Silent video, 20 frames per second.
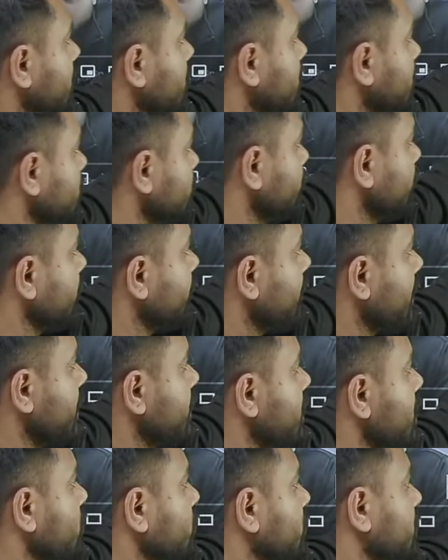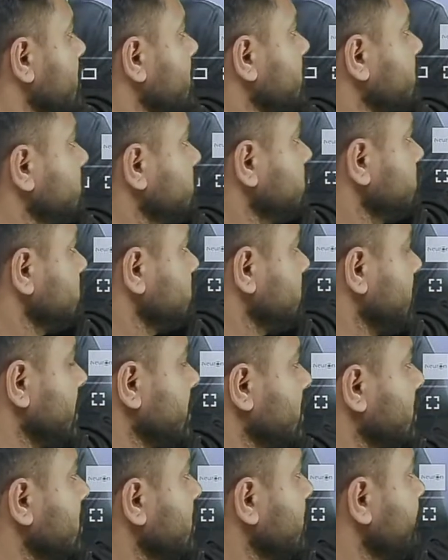you will find out the
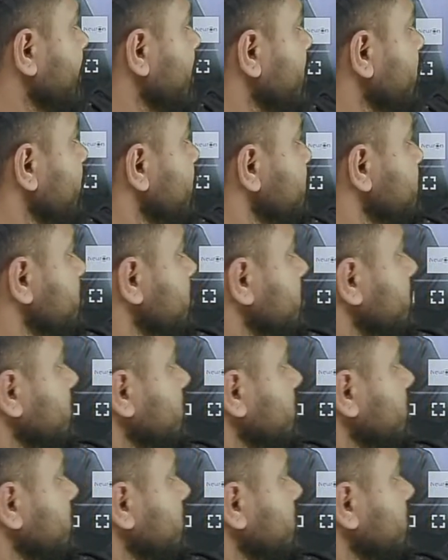like evaluation